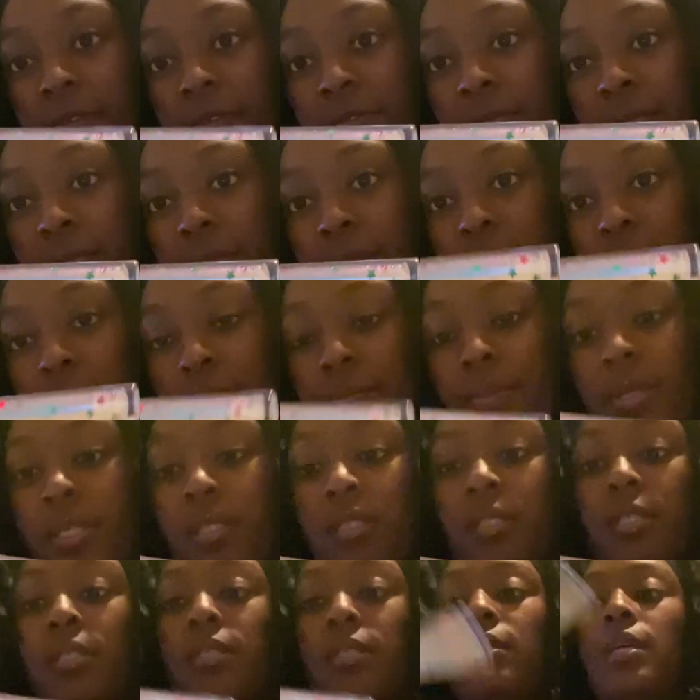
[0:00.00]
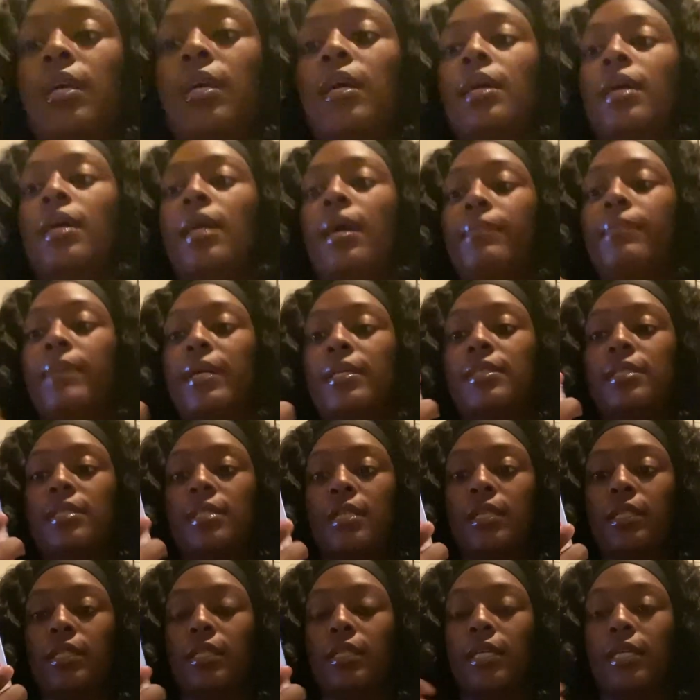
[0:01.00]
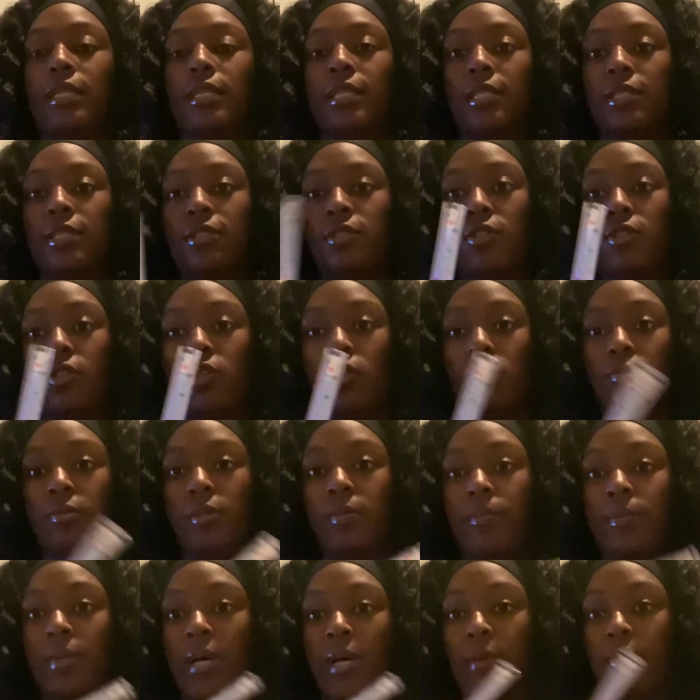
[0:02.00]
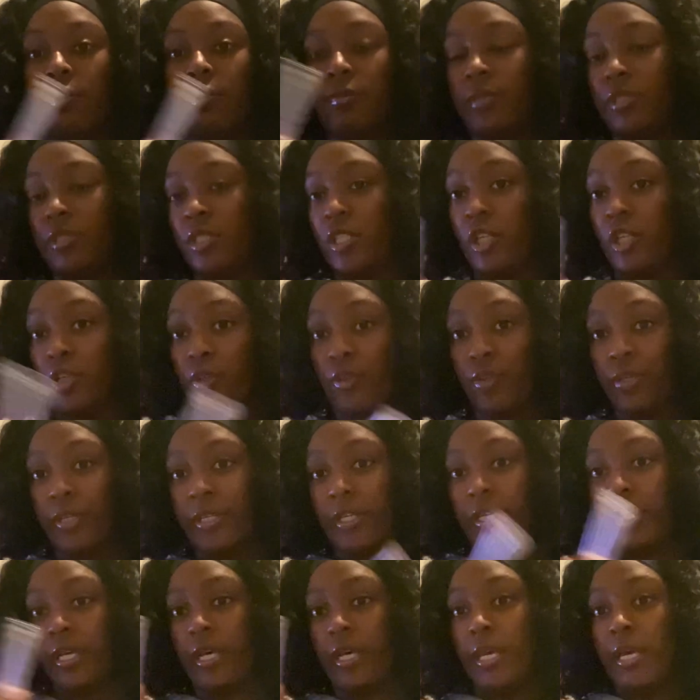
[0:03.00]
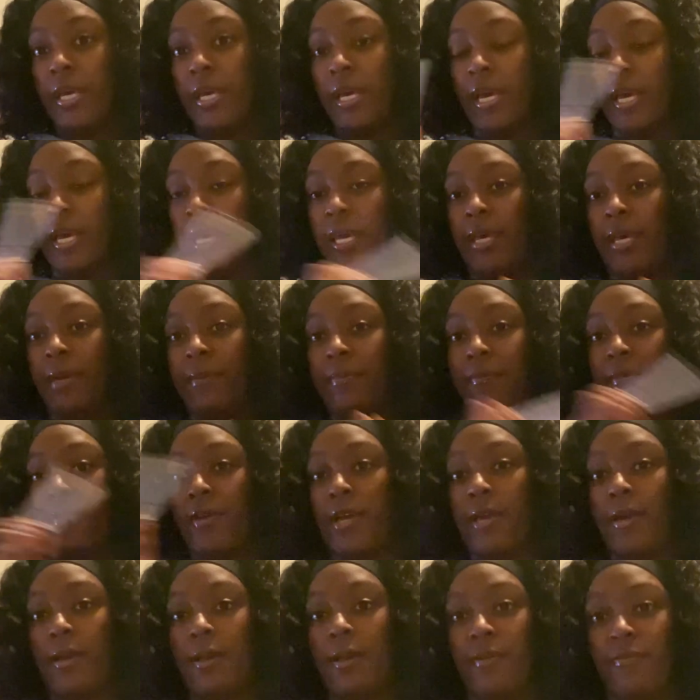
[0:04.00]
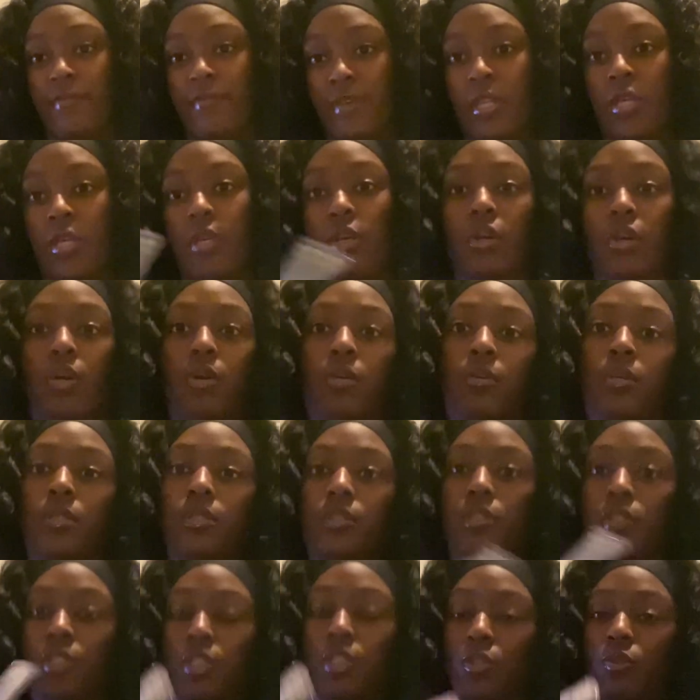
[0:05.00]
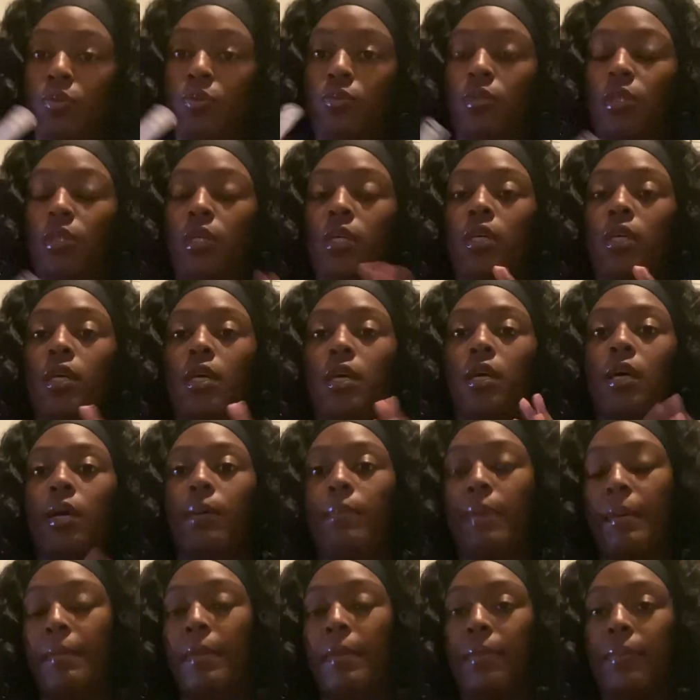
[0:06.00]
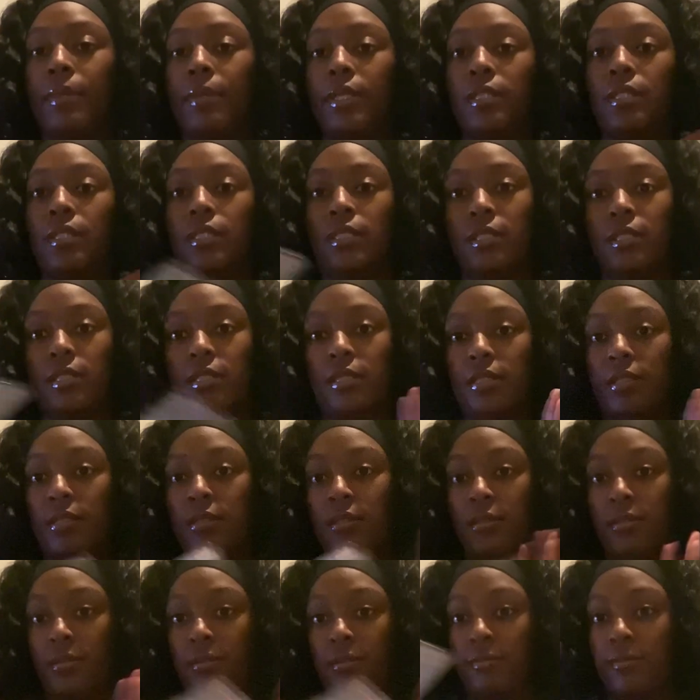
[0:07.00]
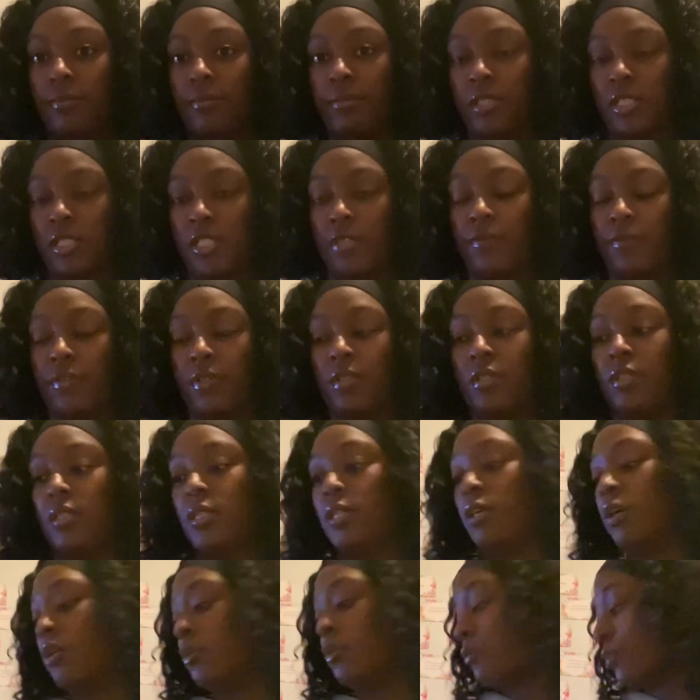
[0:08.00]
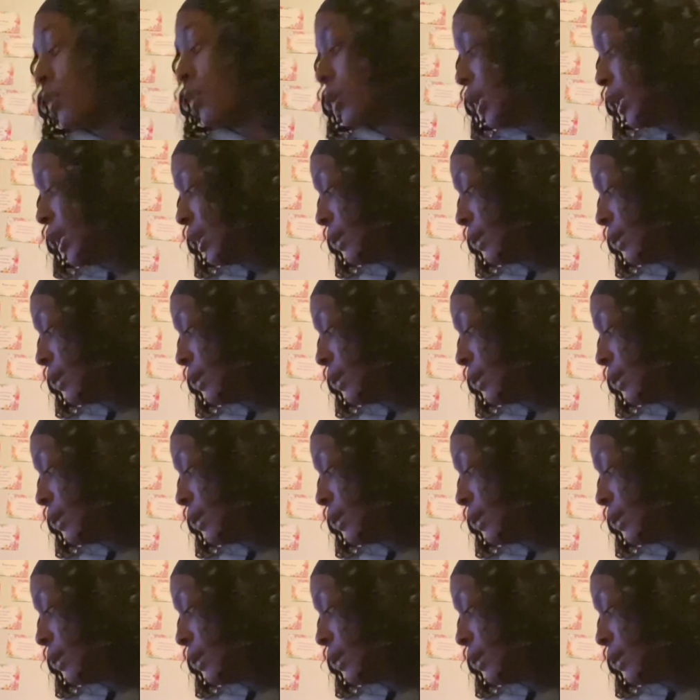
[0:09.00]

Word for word: for my business. I'm not selling it in these tubes, but I will be sharing a video soon about my business specifically on what I